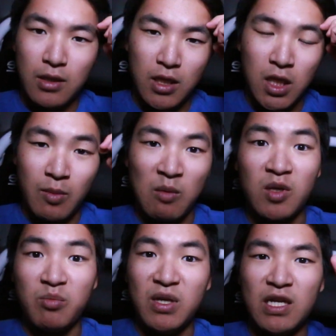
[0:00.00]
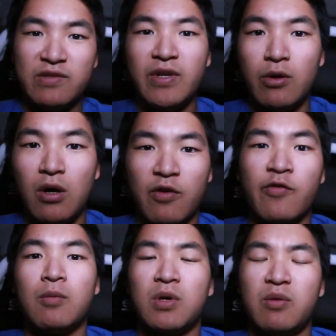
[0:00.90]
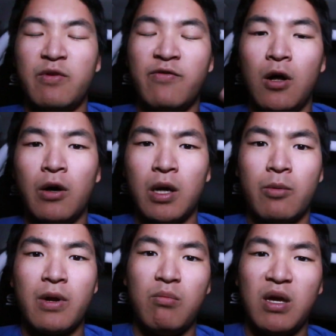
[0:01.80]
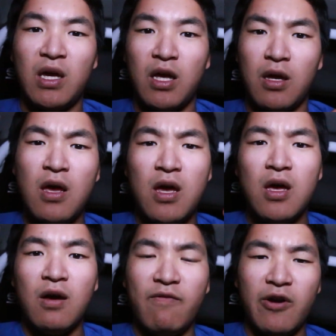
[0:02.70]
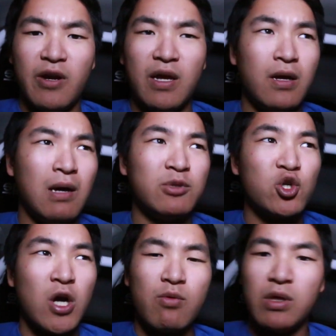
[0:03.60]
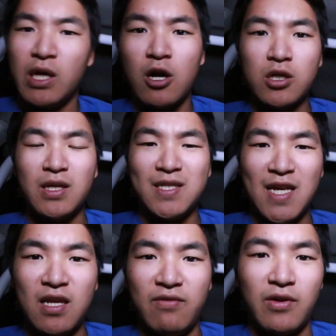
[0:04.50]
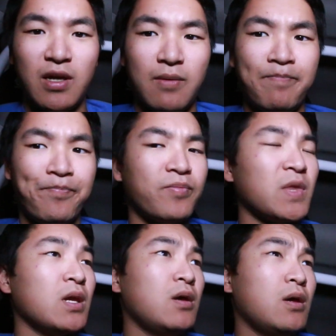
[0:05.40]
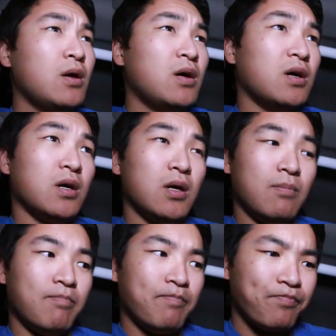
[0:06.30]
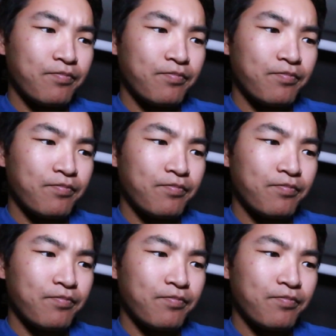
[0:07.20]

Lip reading: I'm gonna be his videographer. I'm gonna be following him around, making I'm gonna try really hard on this edit for him. But